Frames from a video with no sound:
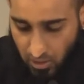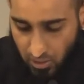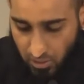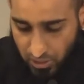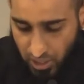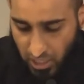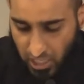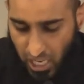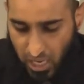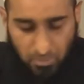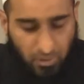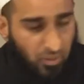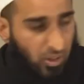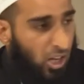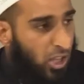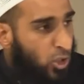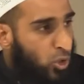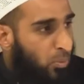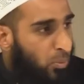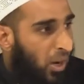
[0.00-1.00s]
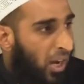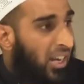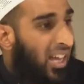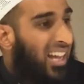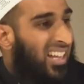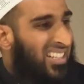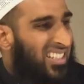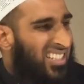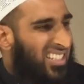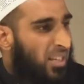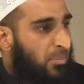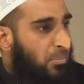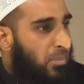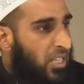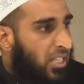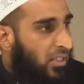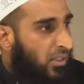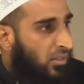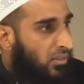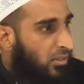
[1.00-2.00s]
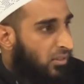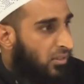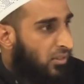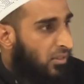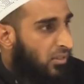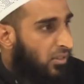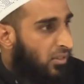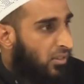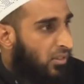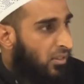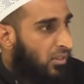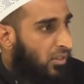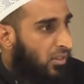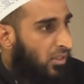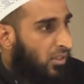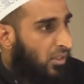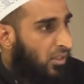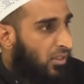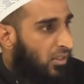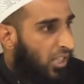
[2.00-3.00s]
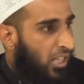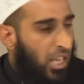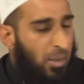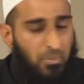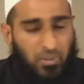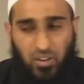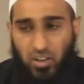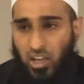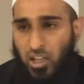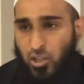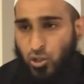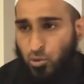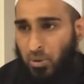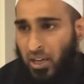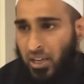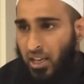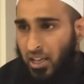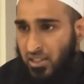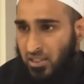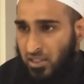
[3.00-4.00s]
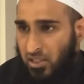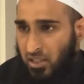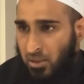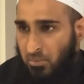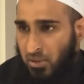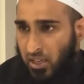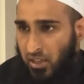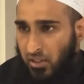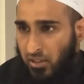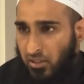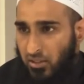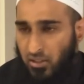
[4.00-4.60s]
the name of Allah subhanahu as-Sami'. The name of Allah subhanahu as-Sami'.